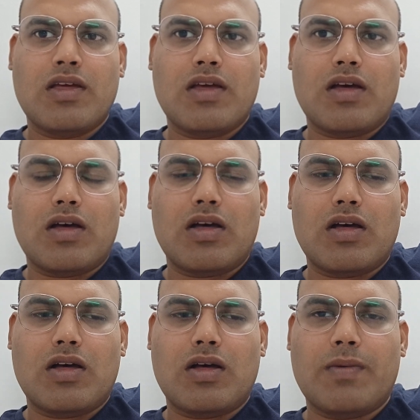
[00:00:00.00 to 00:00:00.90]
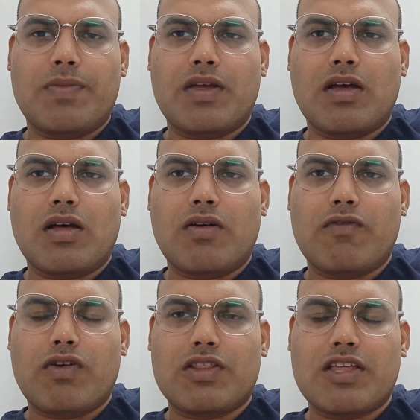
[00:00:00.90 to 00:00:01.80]

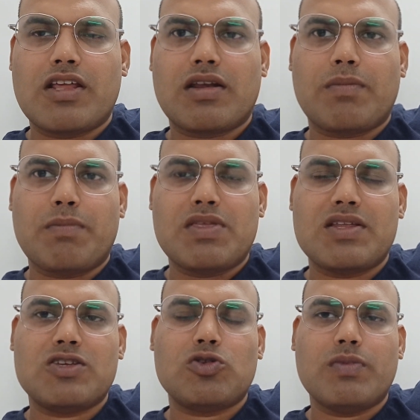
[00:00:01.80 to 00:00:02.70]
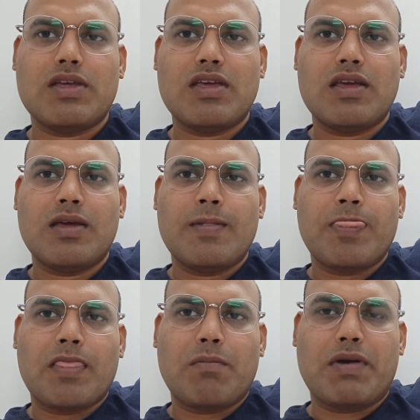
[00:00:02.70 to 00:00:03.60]
for their businesses to be
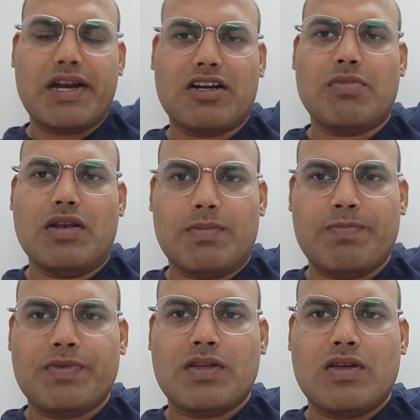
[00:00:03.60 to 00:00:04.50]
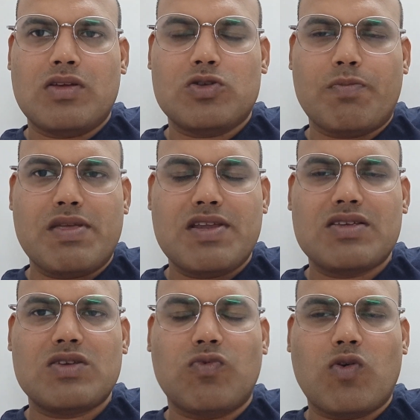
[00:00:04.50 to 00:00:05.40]
predictable. So
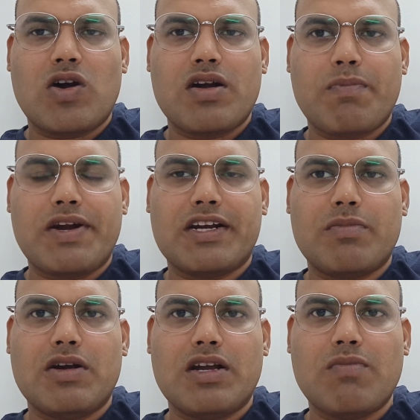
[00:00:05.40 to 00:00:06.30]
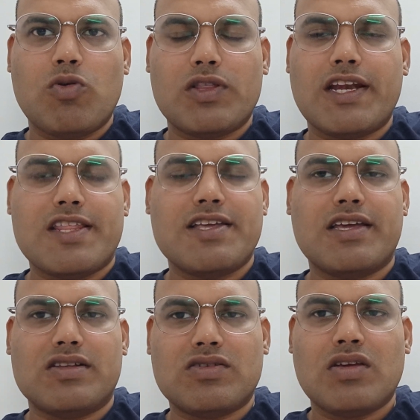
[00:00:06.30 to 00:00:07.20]
businesses want predictability more than anything
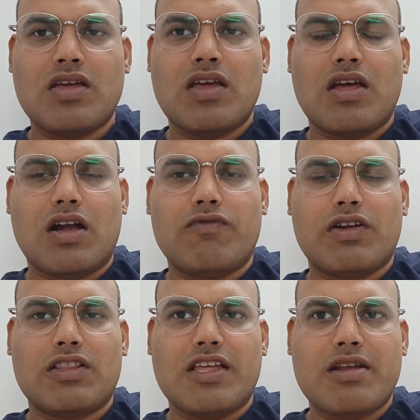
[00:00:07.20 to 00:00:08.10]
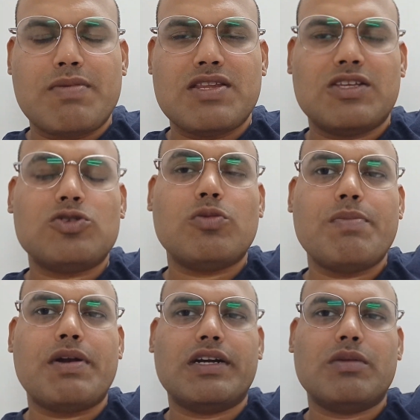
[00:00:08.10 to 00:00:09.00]
else, and for their businesses to be
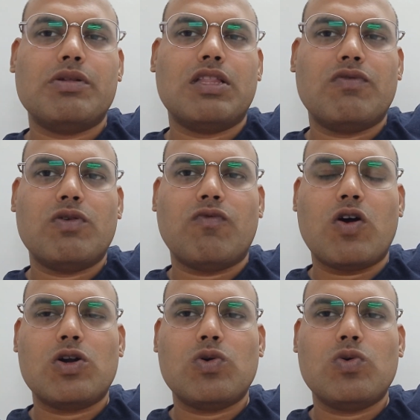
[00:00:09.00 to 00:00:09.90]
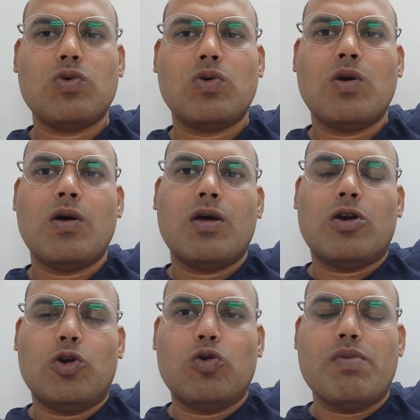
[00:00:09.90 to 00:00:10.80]
predictable, they would want to
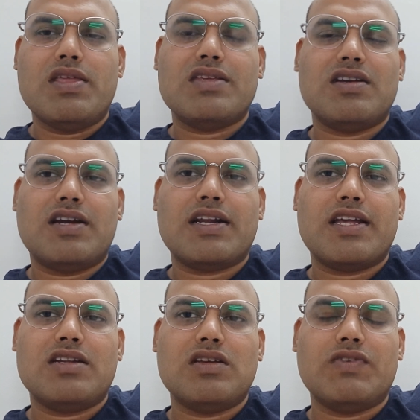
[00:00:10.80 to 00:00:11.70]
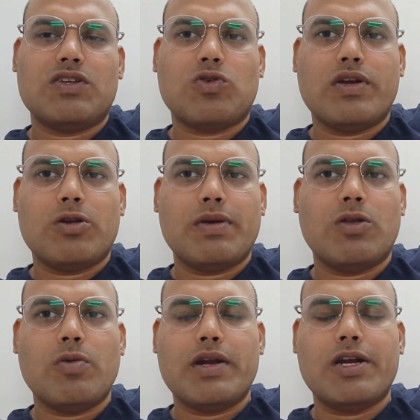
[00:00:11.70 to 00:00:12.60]
do business in that currency which is going to be
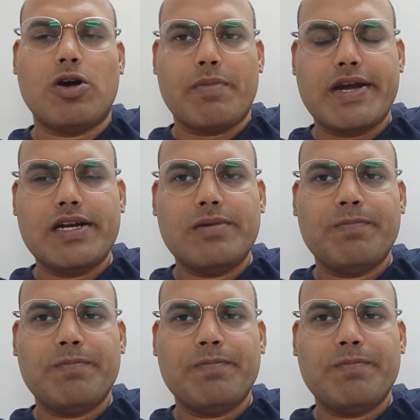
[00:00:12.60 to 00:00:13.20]
globally dominant